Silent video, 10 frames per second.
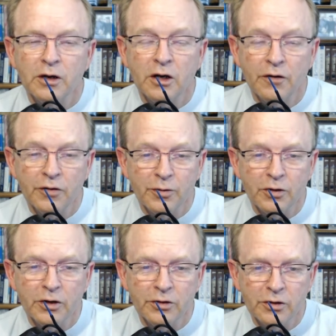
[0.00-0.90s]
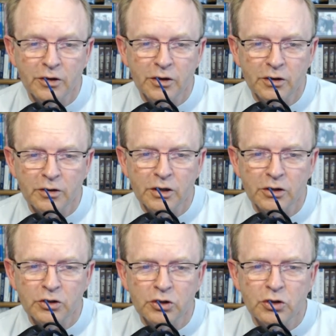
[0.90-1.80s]
comfortable in the
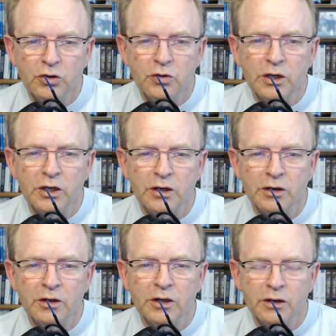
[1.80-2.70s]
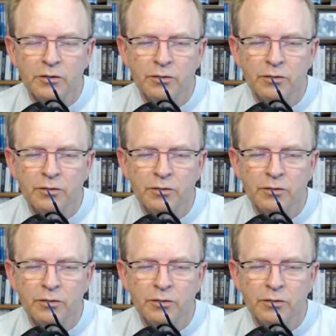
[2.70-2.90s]
shoe in